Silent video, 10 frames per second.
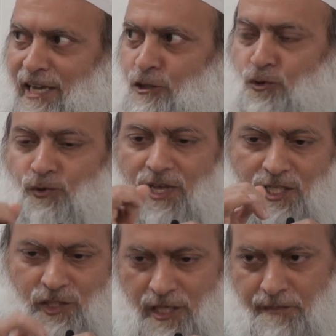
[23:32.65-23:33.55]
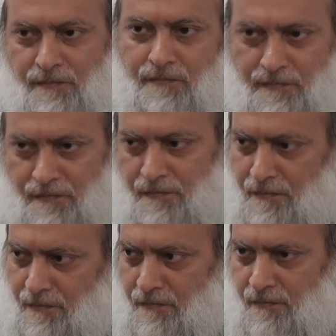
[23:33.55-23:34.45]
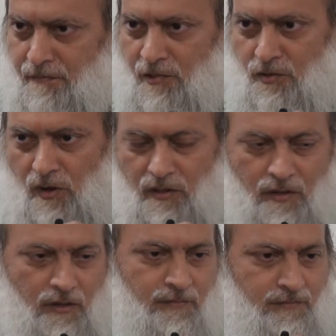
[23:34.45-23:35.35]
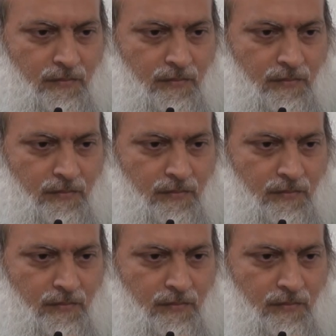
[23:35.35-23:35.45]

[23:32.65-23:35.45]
that you reached Him, to Allah.